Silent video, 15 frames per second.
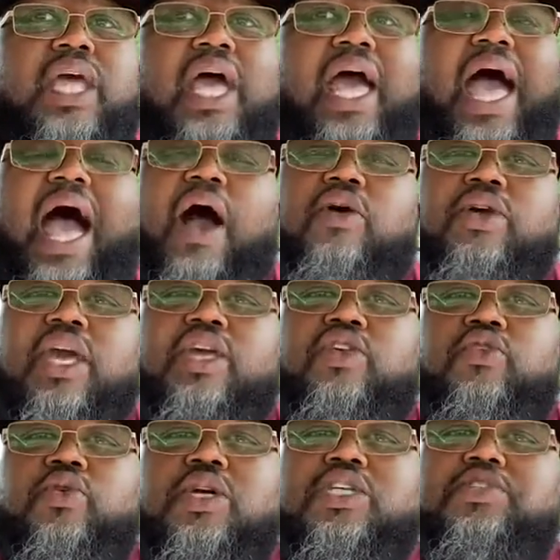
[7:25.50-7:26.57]
how can
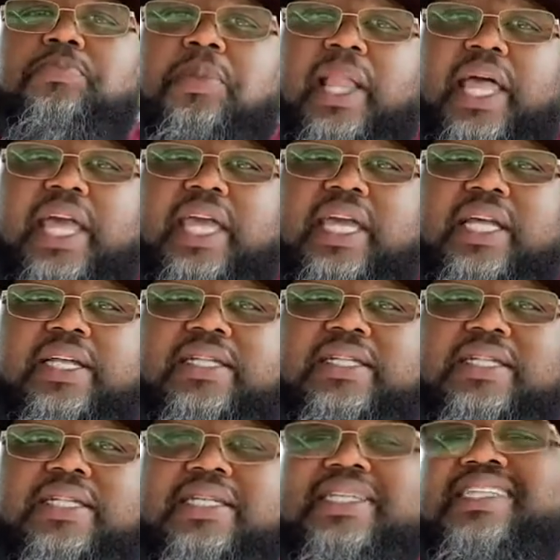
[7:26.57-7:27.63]
you explain
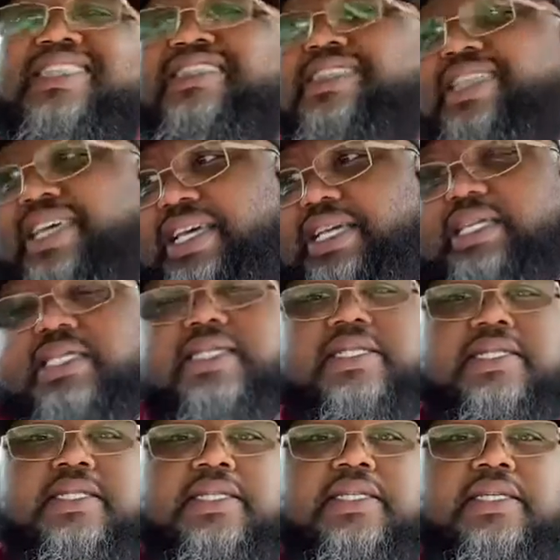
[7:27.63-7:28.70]

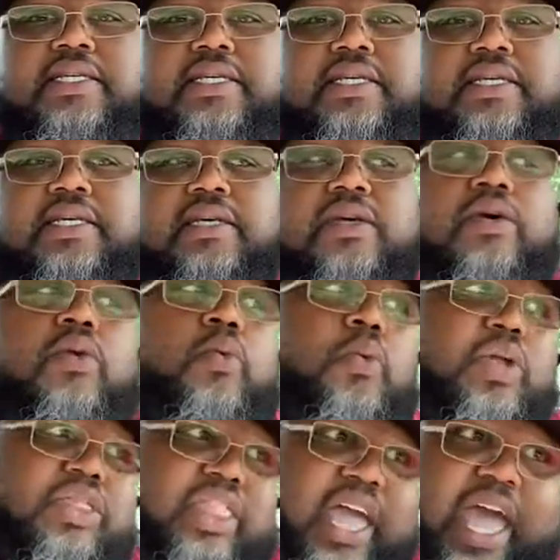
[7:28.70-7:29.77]
this
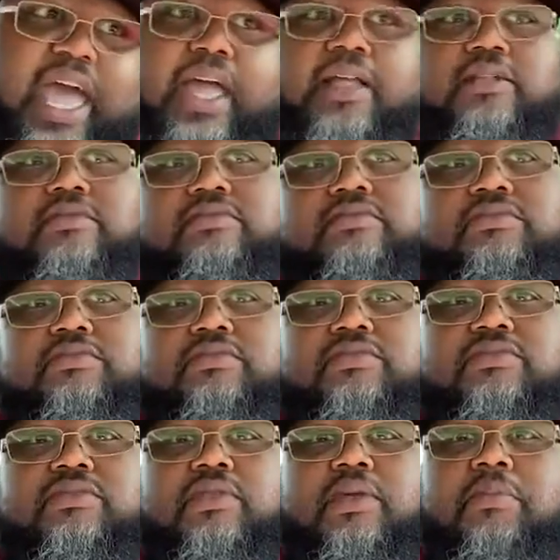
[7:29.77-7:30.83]
with that?
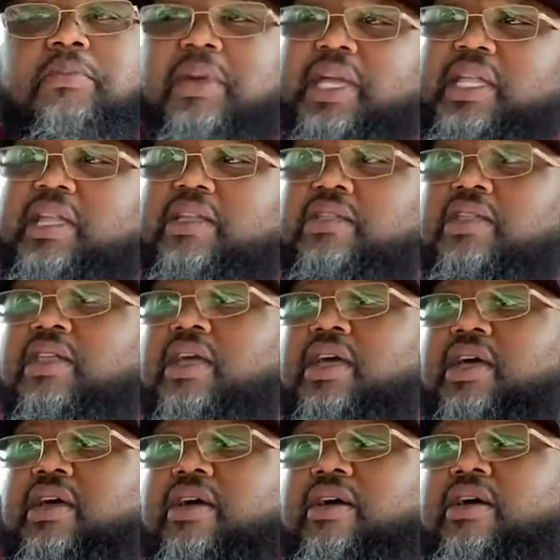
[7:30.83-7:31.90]
Meaning,
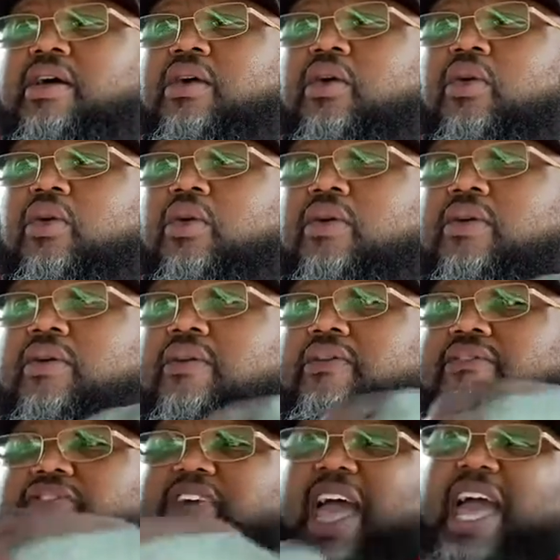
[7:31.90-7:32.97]

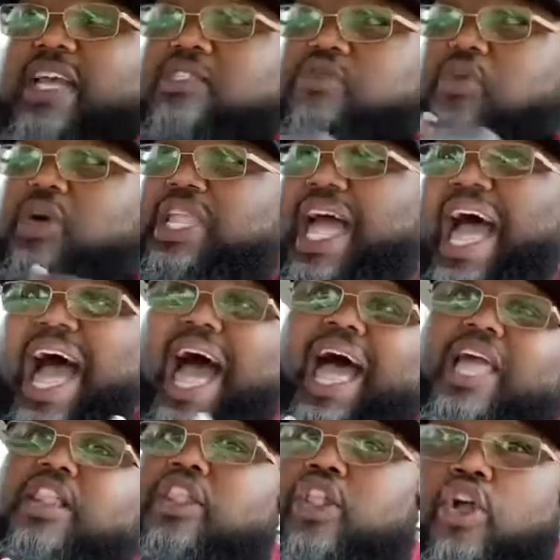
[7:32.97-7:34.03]
facts, what
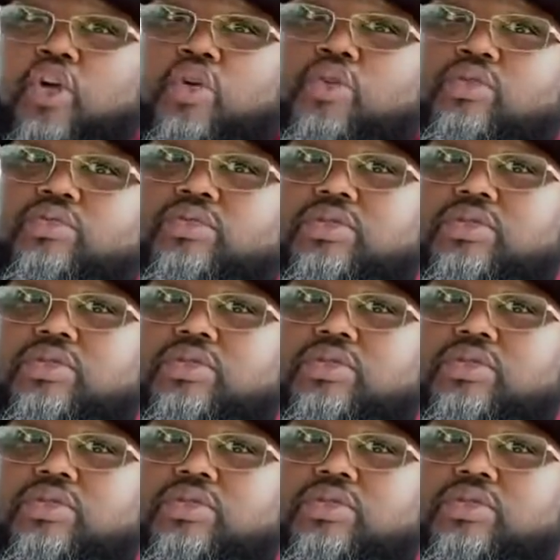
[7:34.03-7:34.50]
I learned